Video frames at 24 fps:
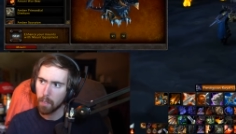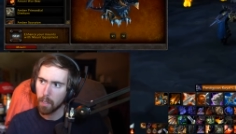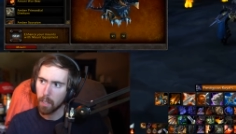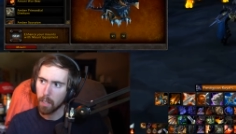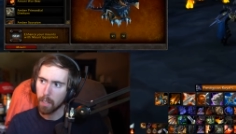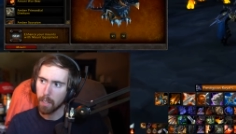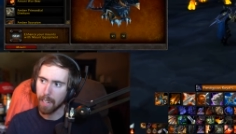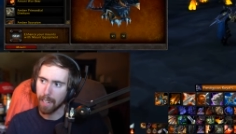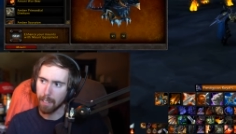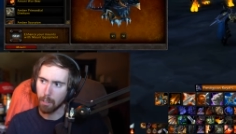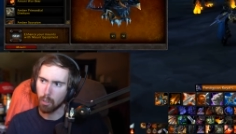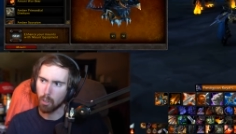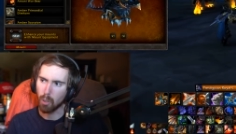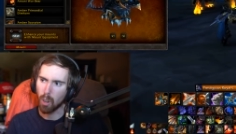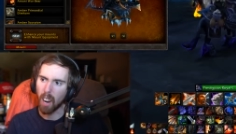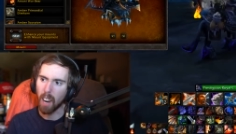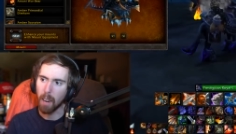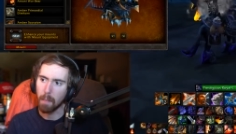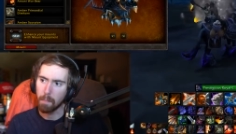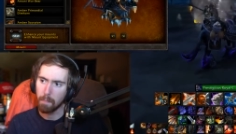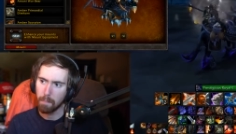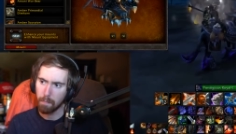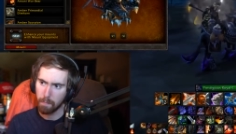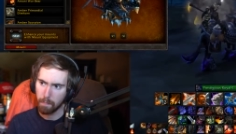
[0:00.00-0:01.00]
Nice try.
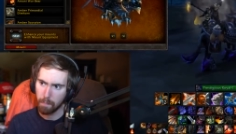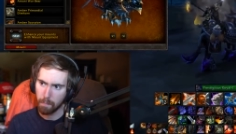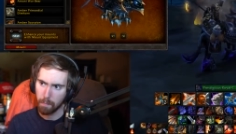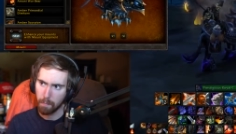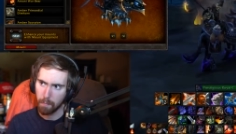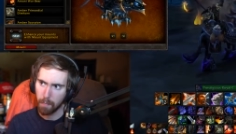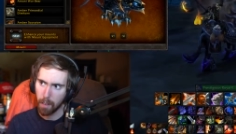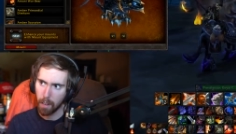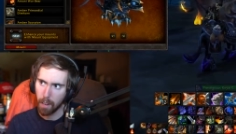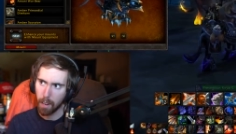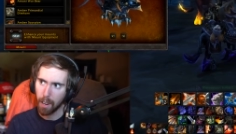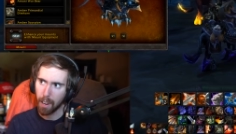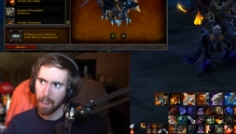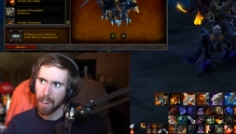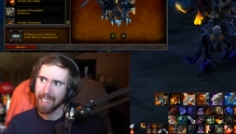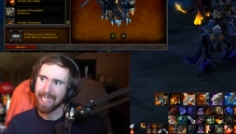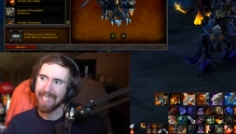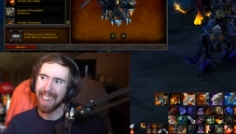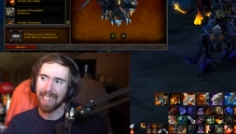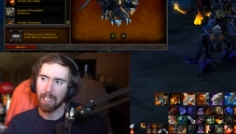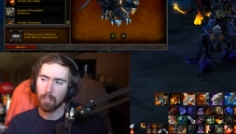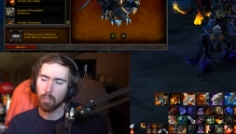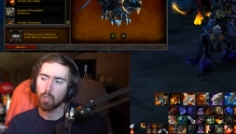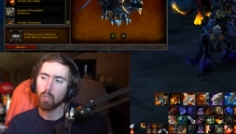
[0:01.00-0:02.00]

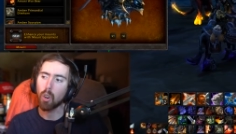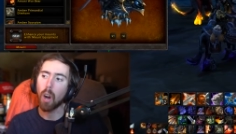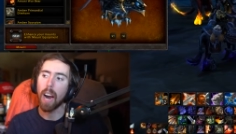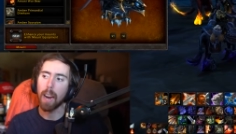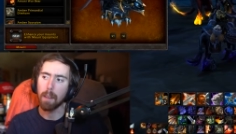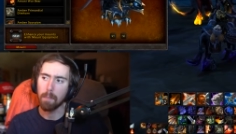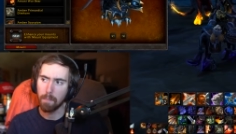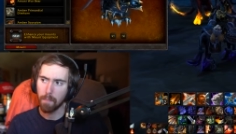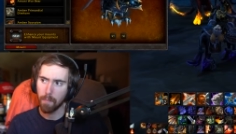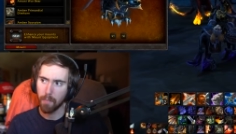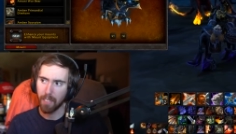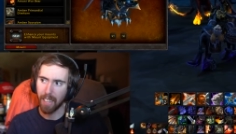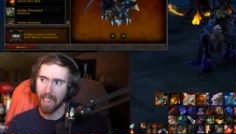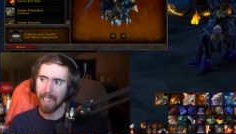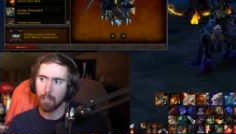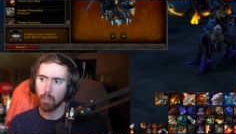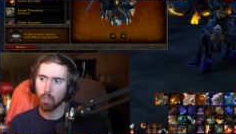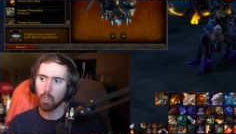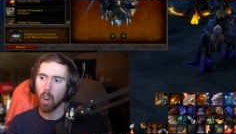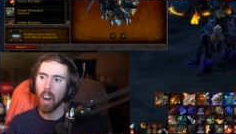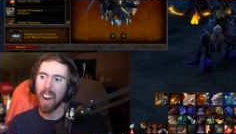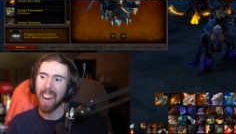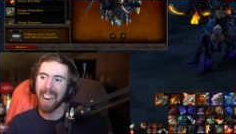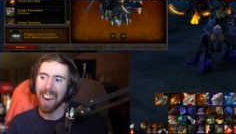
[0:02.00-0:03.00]
Nice try. Nice
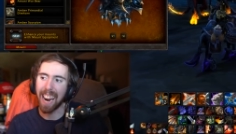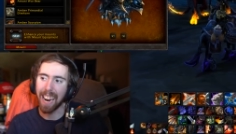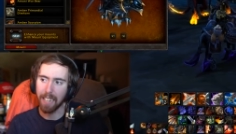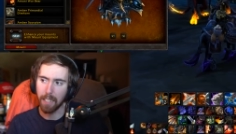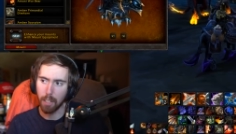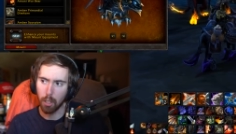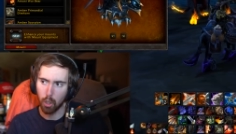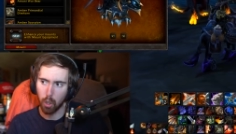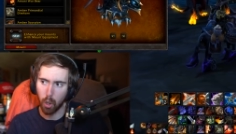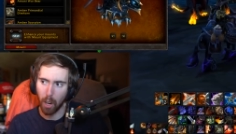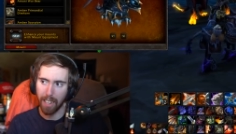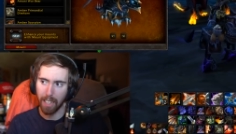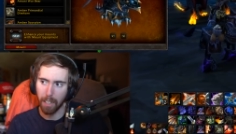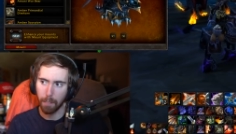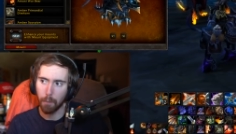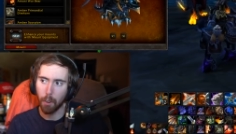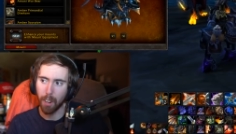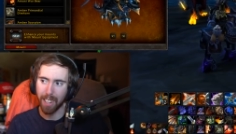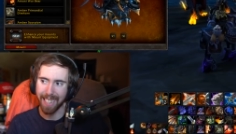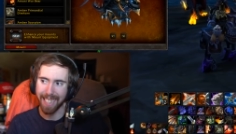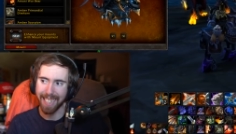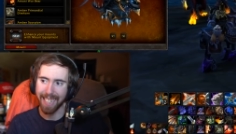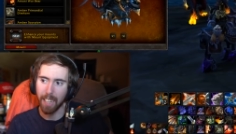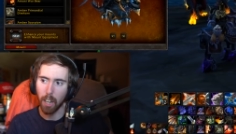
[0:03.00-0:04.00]
try, Hayden, trying to
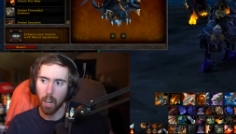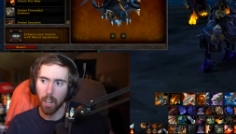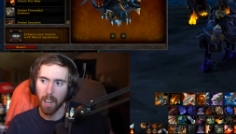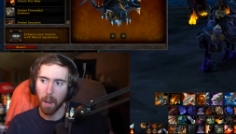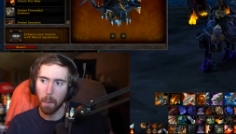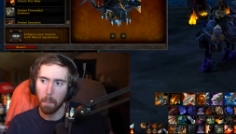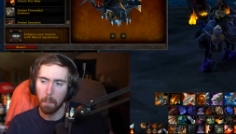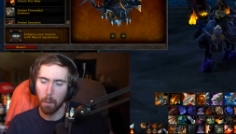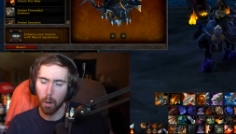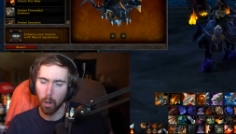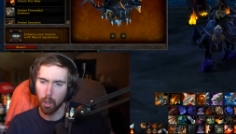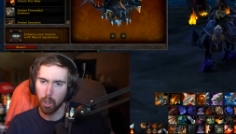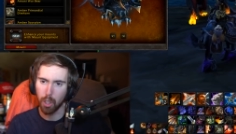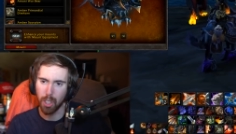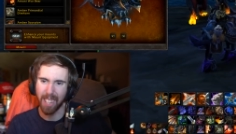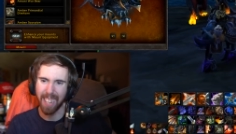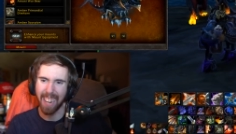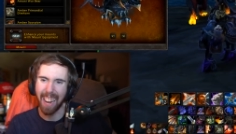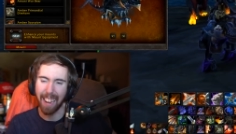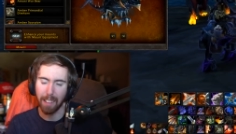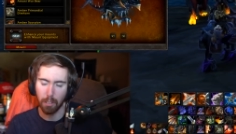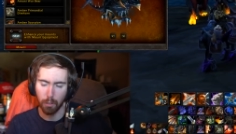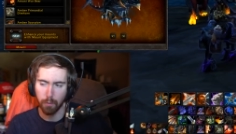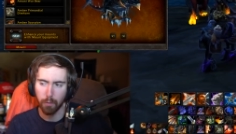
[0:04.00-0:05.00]
fucking get on that bullshit
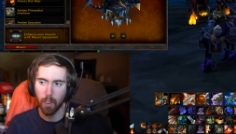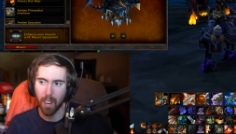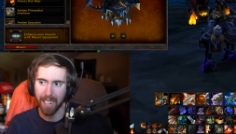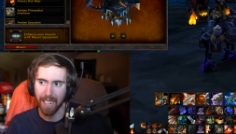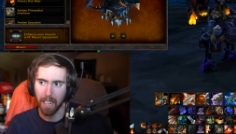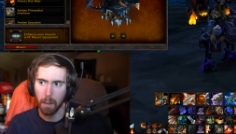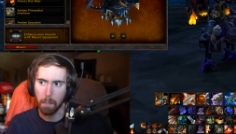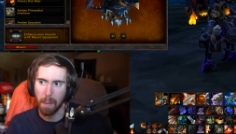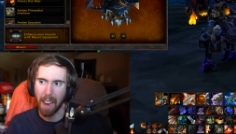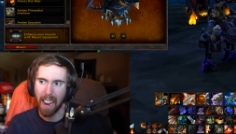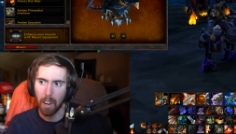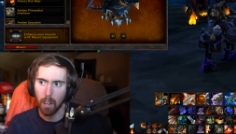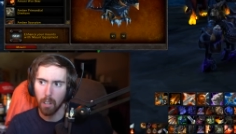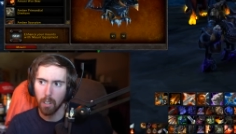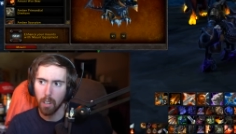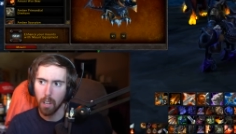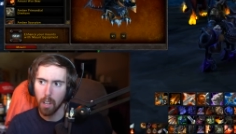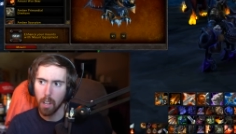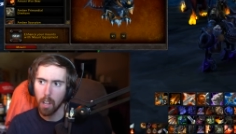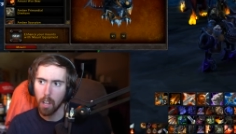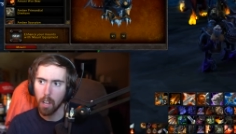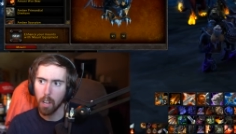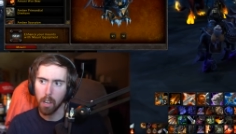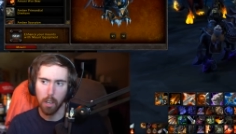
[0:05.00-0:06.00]
ass fucking mount.
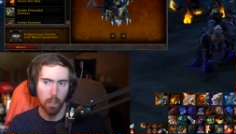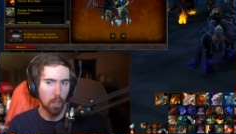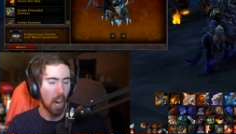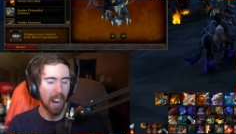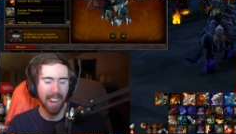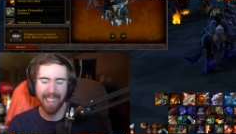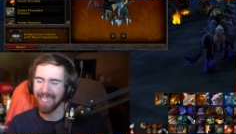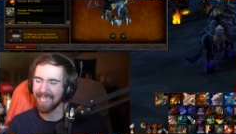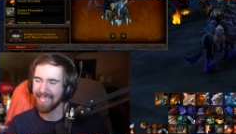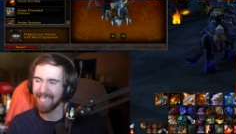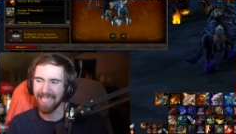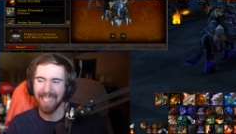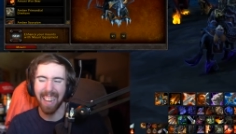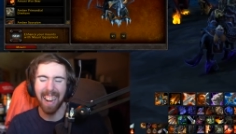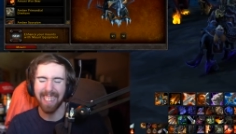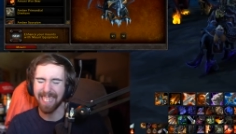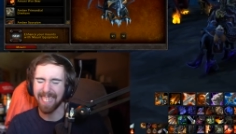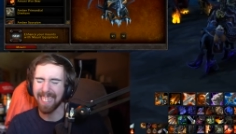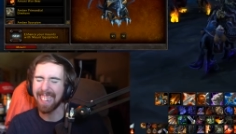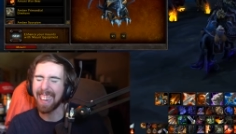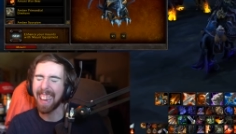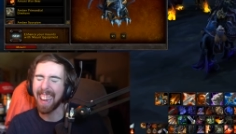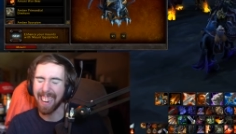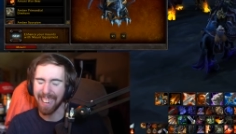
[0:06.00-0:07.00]
Not a, not
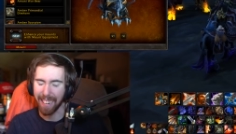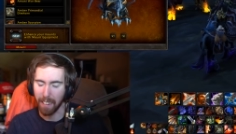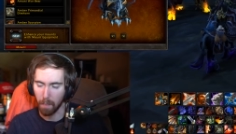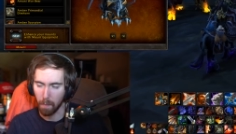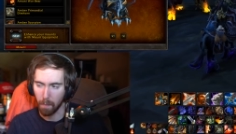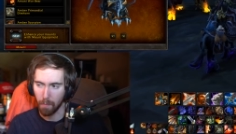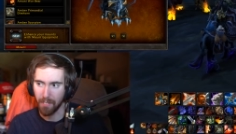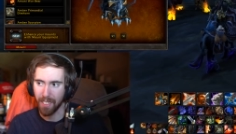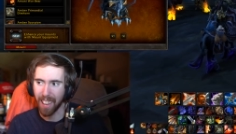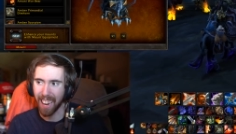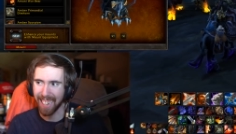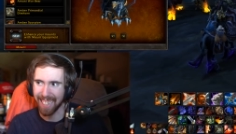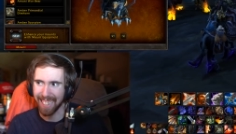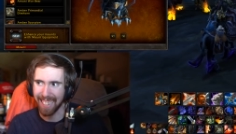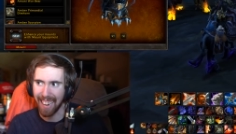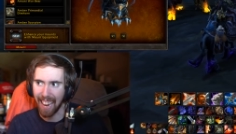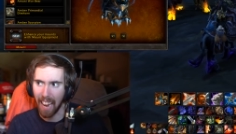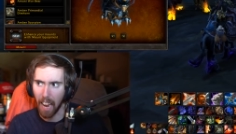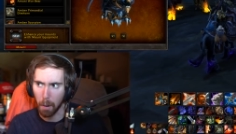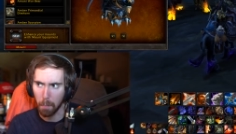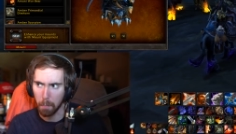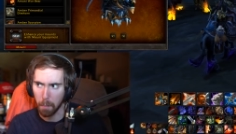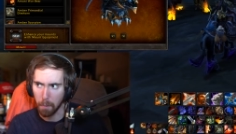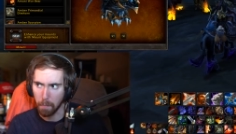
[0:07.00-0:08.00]
today. Not gonna
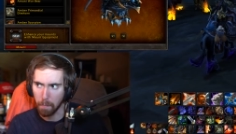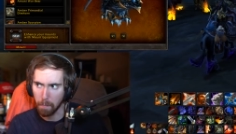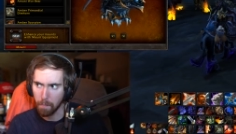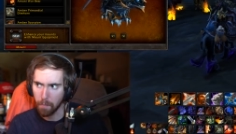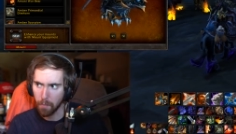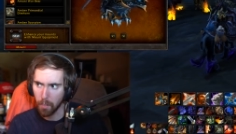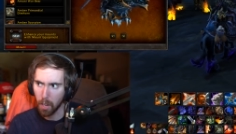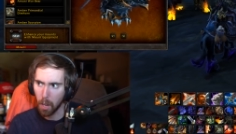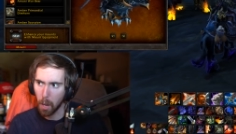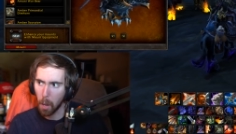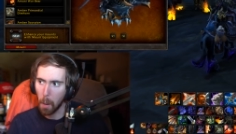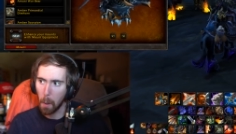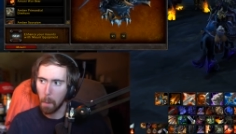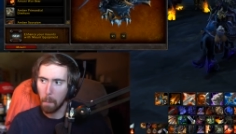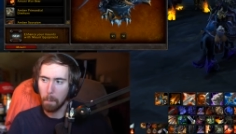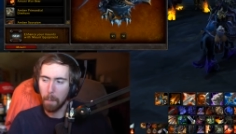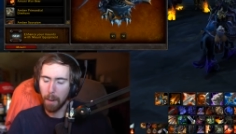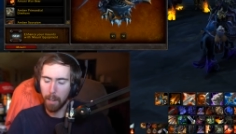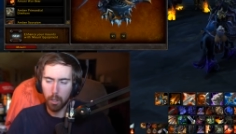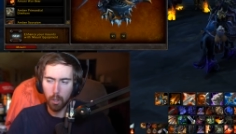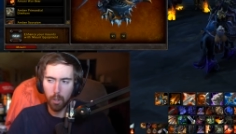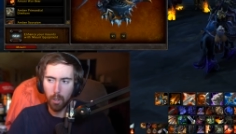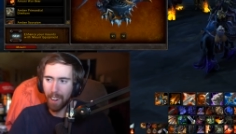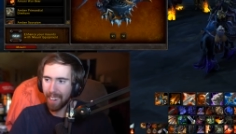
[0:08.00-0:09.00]
happen.
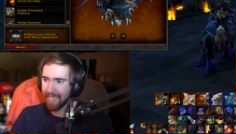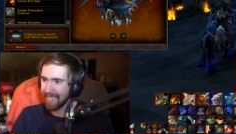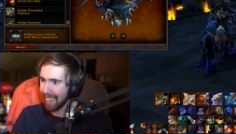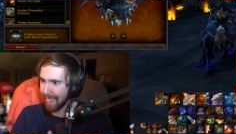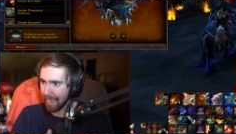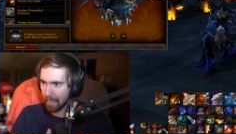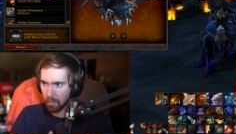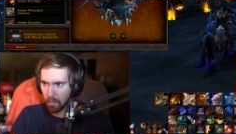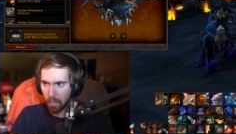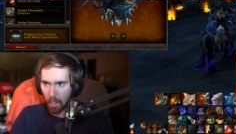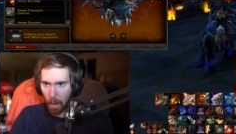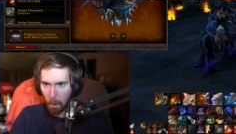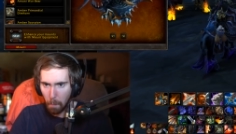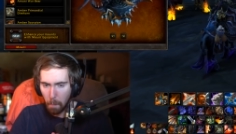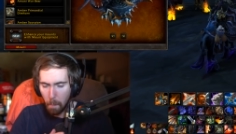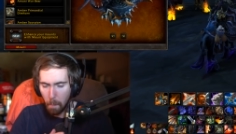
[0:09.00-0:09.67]
Better luck next time.